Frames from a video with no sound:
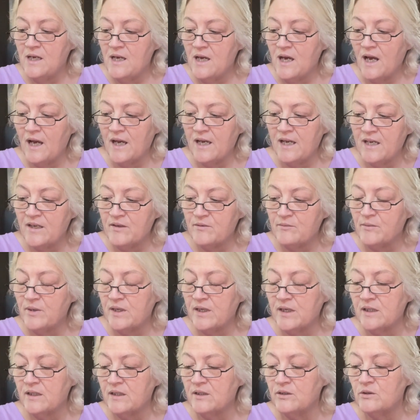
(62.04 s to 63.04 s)
I have my
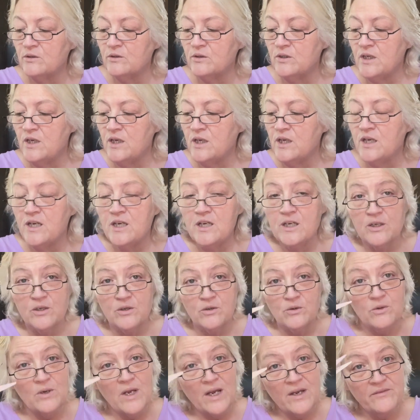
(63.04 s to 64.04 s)
little
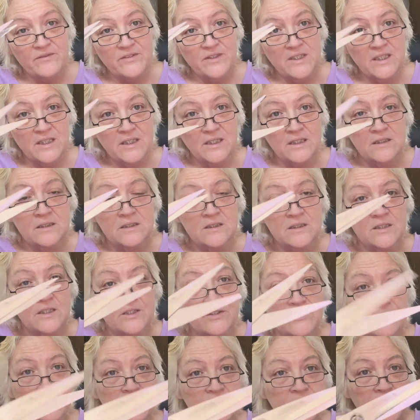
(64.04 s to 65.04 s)
crafting
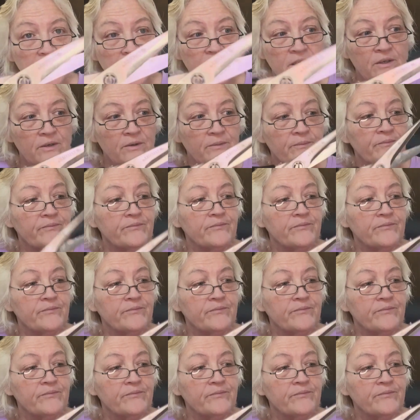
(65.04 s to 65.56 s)
scissors here.